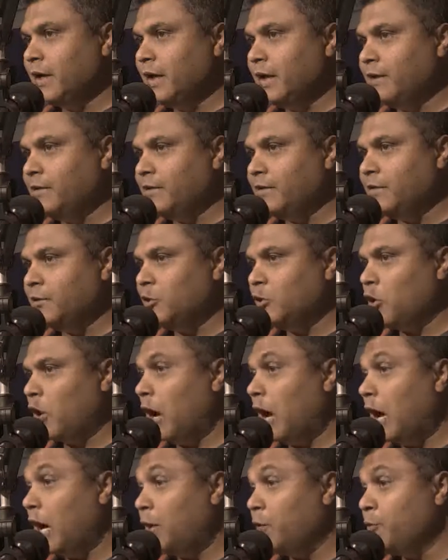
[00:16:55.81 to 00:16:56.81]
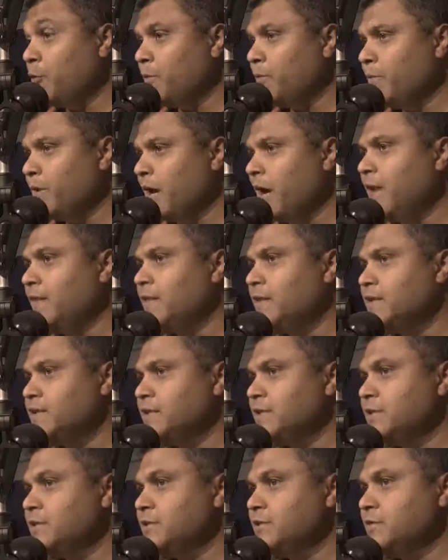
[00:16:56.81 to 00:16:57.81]
lot of hard work behind the
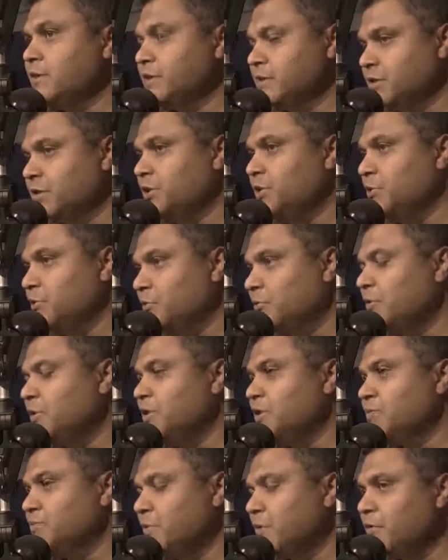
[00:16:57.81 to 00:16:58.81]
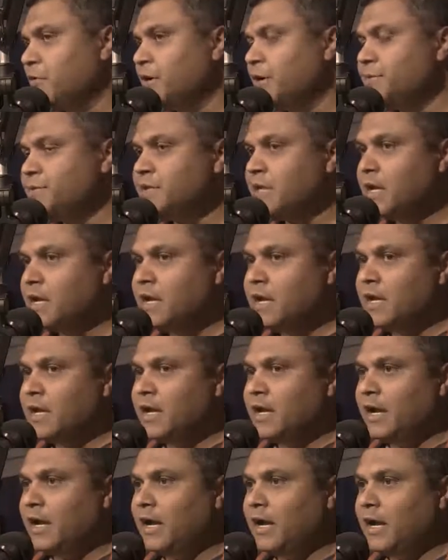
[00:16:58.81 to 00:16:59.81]
scenes to execute all these programs.
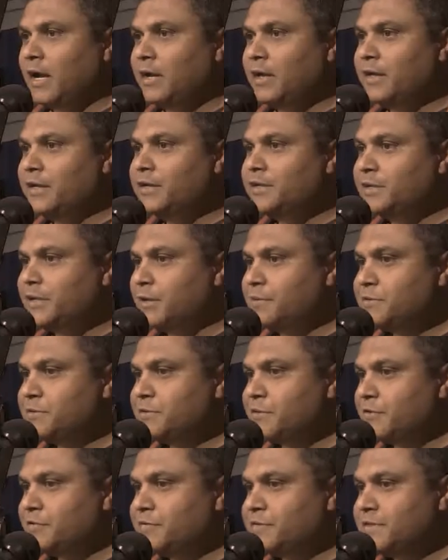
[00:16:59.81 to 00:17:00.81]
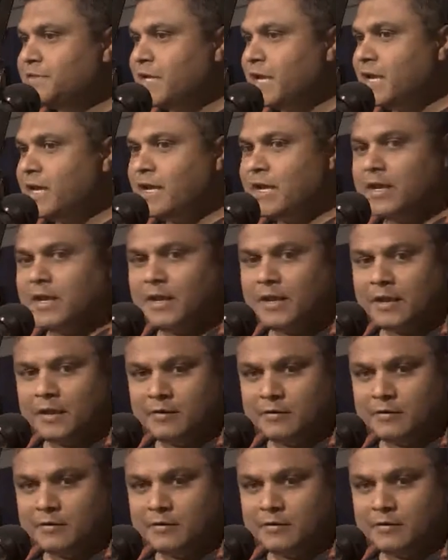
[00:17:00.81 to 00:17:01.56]
In terms of, say,